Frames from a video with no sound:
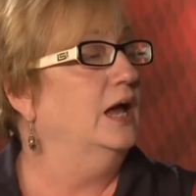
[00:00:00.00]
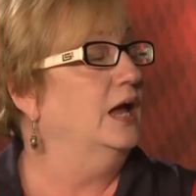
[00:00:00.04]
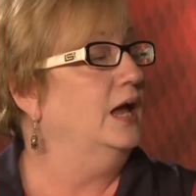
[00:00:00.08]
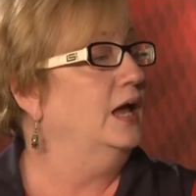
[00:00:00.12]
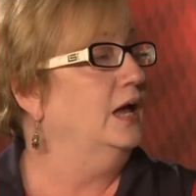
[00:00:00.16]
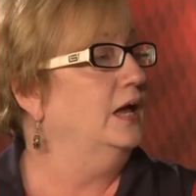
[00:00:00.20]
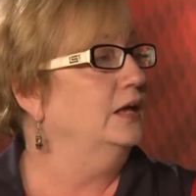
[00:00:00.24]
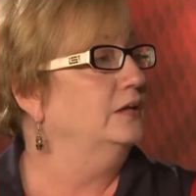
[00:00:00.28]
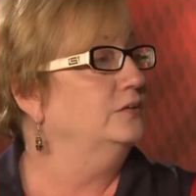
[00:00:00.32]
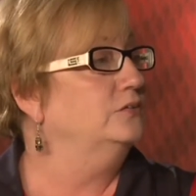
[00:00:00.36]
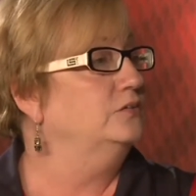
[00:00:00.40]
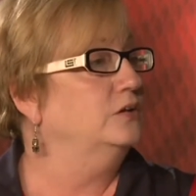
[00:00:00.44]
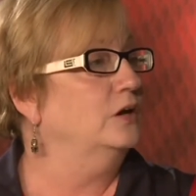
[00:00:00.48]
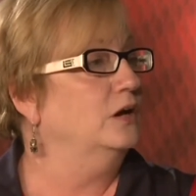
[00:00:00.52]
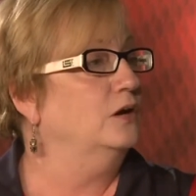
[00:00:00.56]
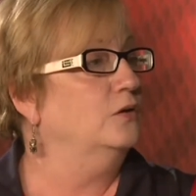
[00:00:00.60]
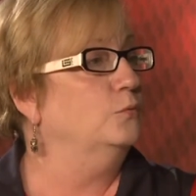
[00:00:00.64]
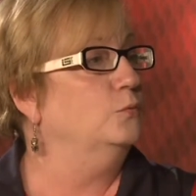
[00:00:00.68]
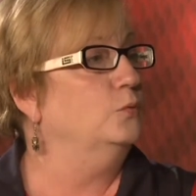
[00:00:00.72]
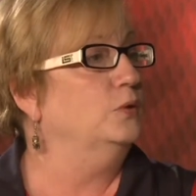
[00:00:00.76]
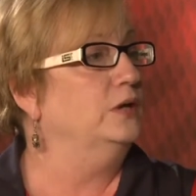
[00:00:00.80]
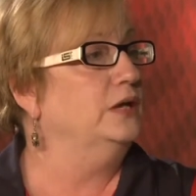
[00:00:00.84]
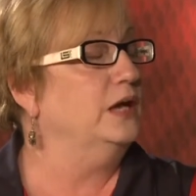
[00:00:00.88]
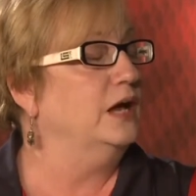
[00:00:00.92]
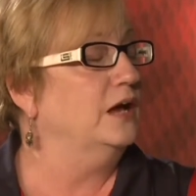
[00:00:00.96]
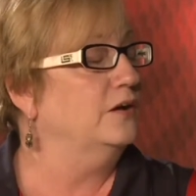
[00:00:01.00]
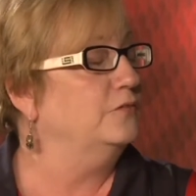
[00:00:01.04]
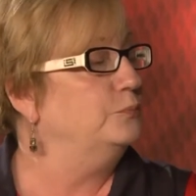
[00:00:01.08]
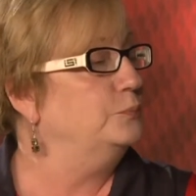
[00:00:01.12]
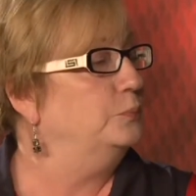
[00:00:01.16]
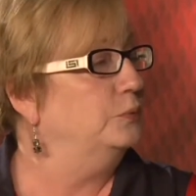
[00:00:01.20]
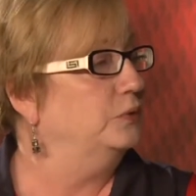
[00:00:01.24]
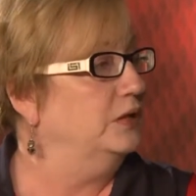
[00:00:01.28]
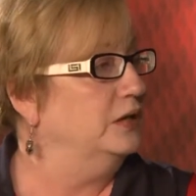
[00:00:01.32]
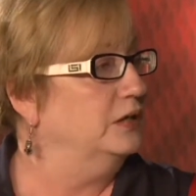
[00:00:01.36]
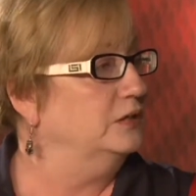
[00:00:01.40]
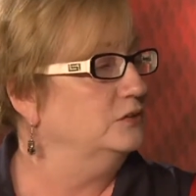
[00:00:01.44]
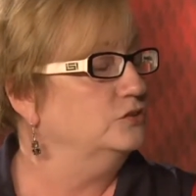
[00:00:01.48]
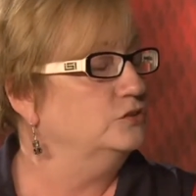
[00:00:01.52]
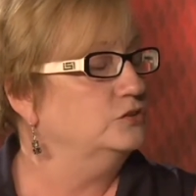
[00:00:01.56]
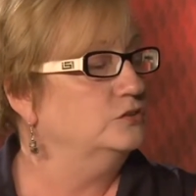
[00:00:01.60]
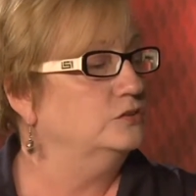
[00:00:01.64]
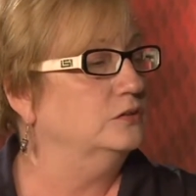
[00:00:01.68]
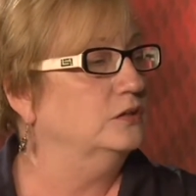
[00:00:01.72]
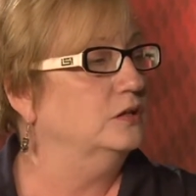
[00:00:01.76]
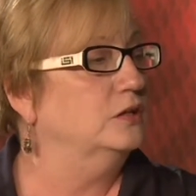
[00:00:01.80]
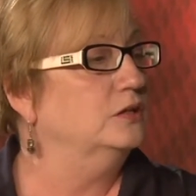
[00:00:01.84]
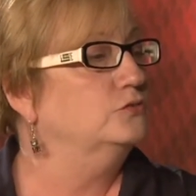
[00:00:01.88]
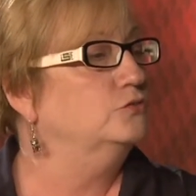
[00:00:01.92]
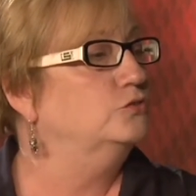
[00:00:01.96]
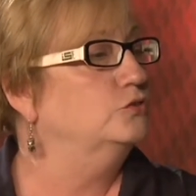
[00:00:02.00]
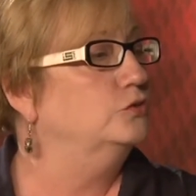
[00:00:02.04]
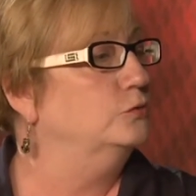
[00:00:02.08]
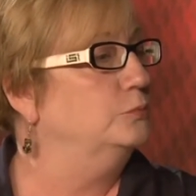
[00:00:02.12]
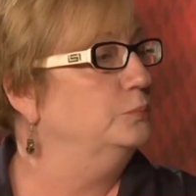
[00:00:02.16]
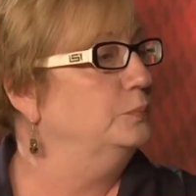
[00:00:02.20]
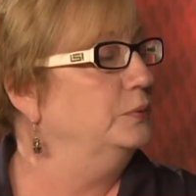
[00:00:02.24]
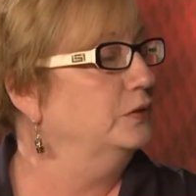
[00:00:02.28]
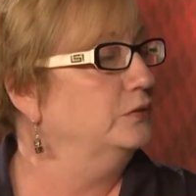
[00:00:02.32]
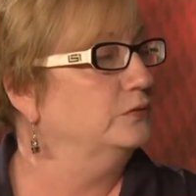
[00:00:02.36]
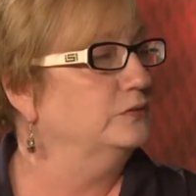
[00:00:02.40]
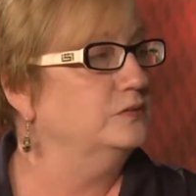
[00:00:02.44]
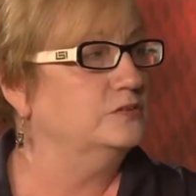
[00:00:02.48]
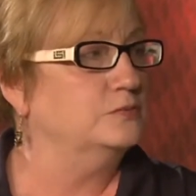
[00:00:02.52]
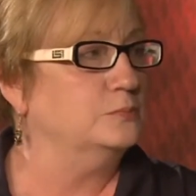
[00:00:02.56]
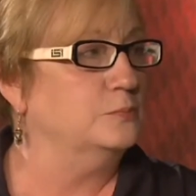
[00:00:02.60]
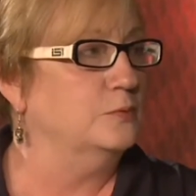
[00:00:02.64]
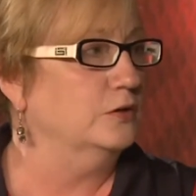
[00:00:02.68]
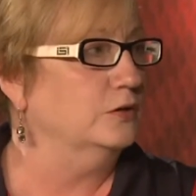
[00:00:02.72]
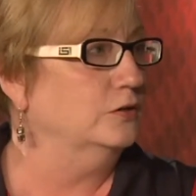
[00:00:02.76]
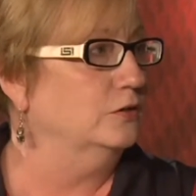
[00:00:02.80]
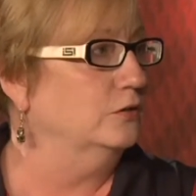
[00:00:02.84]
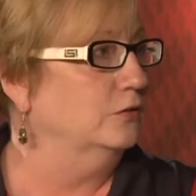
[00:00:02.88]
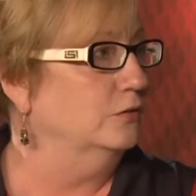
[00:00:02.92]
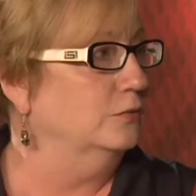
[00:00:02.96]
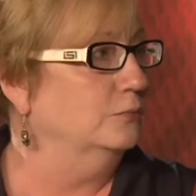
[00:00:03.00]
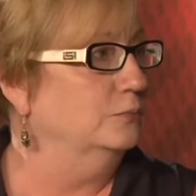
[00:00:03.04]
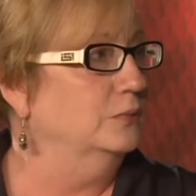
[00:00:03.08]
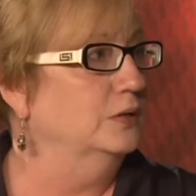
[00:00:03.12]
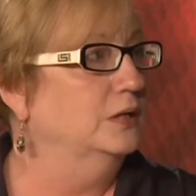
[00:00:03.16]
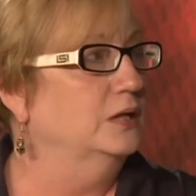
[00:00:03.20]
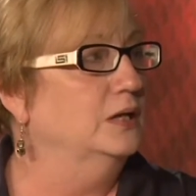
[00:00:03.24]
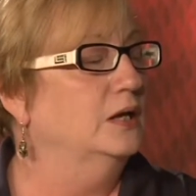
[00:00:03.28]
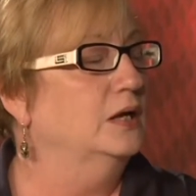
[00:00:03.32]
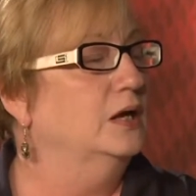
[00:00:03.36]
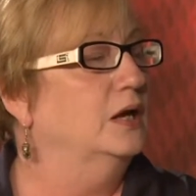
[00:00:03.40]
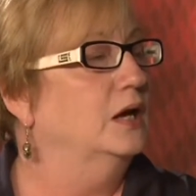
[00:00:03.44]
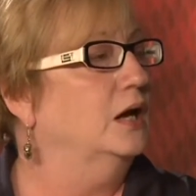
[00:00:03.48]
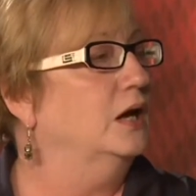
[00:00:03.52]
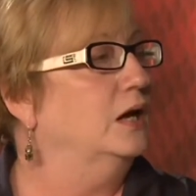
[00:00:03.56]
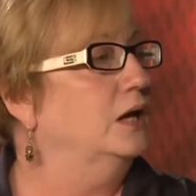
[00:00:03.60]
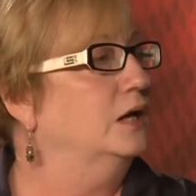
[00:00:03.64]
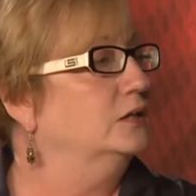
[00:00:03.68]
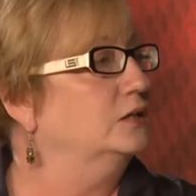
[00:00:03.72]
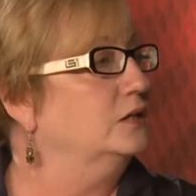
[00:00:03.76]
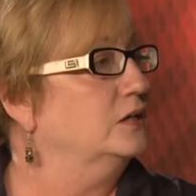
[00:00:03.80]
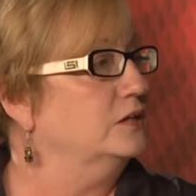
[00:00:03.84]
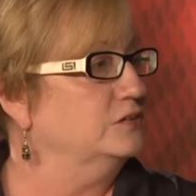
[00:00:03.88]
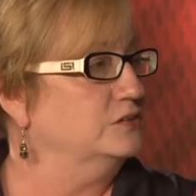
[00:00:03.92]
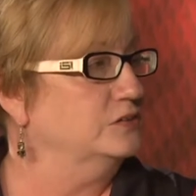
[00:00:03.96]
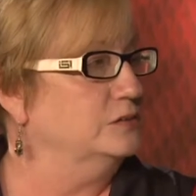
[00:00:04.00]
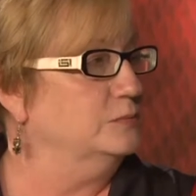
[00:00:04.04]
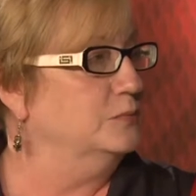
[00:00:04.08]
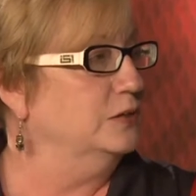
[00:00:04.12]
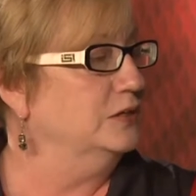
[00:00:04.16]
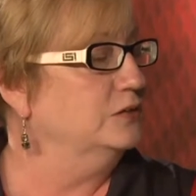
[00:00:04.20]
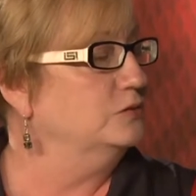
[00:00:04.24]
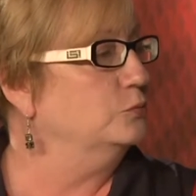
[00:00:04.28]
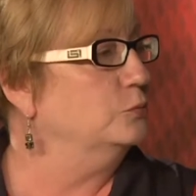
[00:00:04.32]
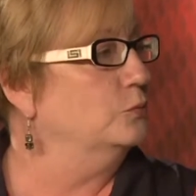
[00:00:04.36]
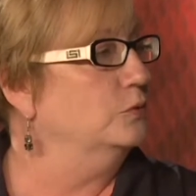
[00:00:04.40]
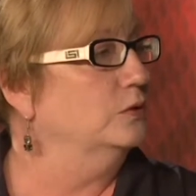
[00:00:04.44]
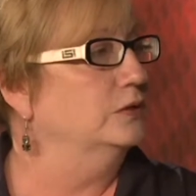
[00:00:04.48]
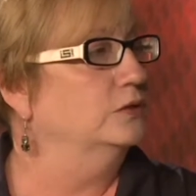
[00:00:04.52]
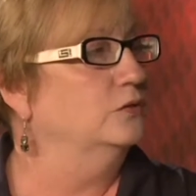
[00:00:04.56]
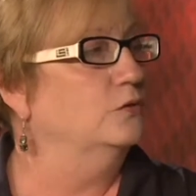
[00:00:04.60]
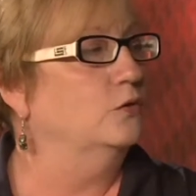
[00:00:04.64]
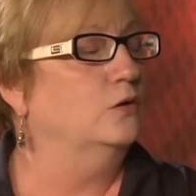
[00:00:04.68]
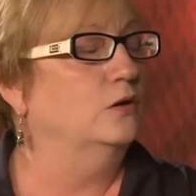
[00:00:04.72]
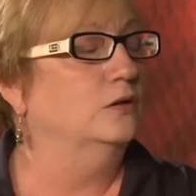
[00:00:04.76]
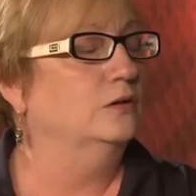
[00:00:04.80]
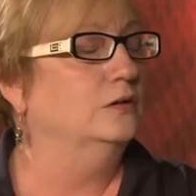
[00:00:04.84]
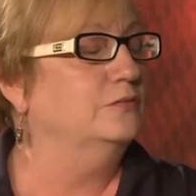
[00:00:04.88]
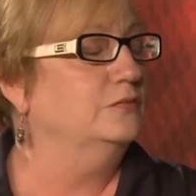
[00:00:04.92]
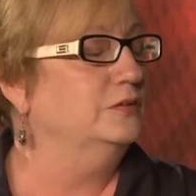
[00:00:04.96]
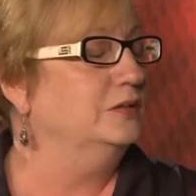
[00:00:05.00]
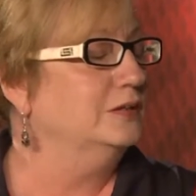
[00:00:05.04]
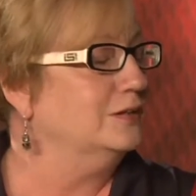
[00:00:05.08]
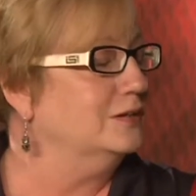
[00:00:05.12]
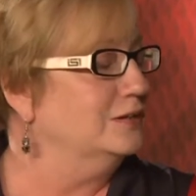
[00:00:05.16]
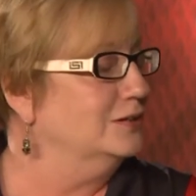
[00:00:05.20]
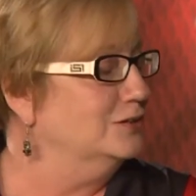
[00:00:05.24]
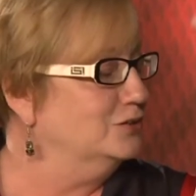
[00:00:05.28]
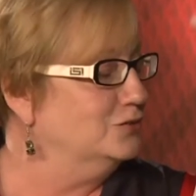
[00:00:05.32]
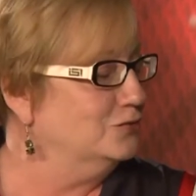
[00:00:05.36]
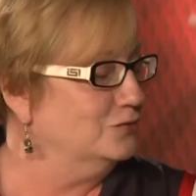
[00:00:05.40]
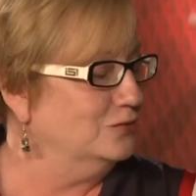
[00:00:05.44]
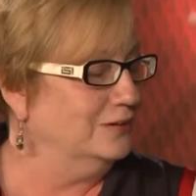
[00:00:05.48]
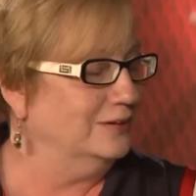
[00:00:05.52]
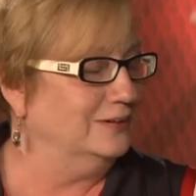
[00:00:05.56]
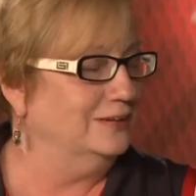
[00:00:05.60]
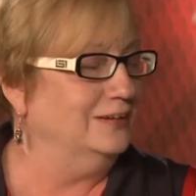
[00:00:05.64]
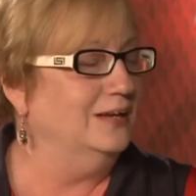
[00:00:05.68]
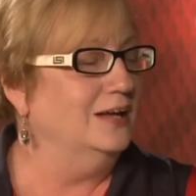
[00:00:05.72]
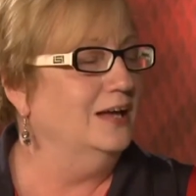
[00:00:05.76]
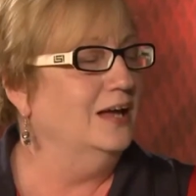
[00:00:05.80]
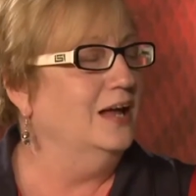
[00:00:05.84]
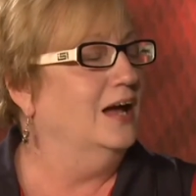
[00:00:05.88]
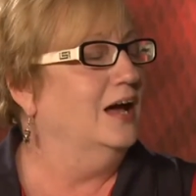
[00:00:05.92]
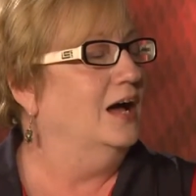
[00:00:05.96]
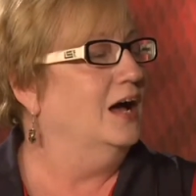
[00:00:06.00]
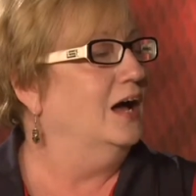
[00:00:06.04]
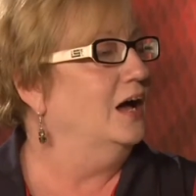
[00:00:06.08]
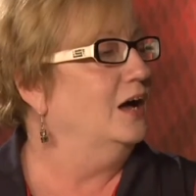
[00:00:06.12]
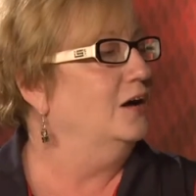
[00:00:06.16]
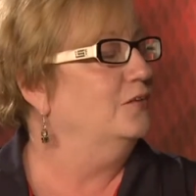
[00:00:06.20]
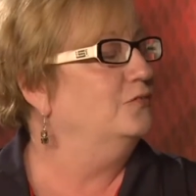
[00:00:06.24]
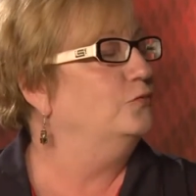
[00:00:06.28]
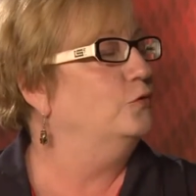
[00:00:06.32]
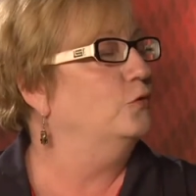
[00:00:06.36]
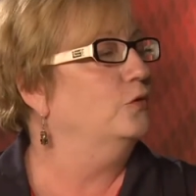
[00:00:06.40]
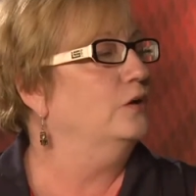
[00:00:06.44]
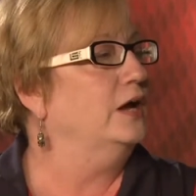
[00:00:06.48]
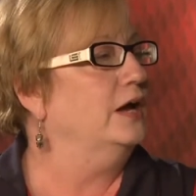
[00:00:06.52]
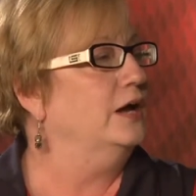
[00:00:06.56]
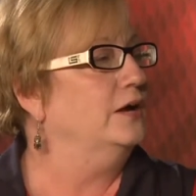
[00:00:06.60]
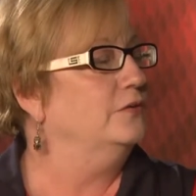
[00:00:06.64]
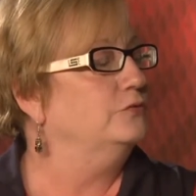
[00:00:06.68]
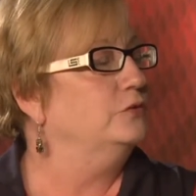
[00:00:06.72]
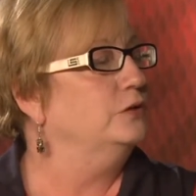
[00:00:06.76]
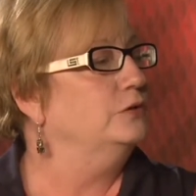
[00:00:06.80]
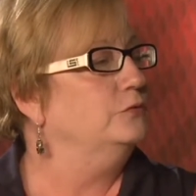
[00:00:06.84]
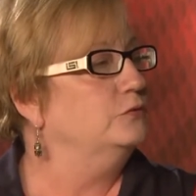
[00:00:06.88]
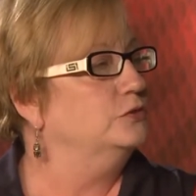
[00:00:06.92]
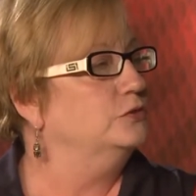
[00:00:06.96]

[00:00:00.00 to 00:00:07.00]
And we have pledged to build a smart home, a customized one all over the country, for every